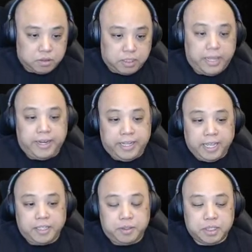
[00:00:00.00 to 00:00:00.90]
And
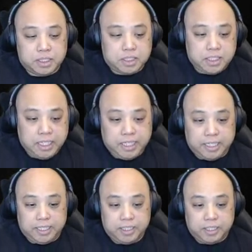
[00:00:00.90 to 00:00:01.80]
again, you can
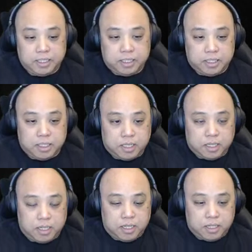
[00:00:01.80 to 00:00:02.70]
see
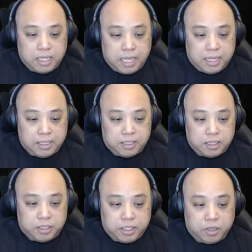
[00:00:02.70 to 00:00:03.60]
that
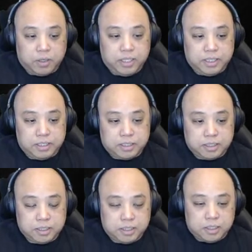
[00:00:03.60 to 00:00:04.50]
there is
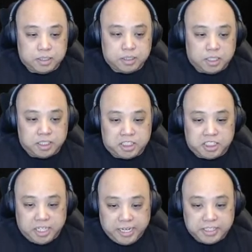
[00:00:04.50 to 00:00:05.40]
a
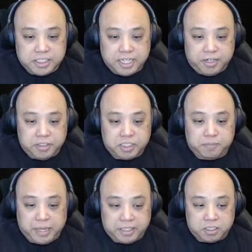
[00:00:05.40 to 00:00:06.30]
change in energy
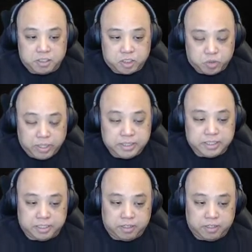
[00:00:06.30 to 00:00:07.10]
based on the trends here.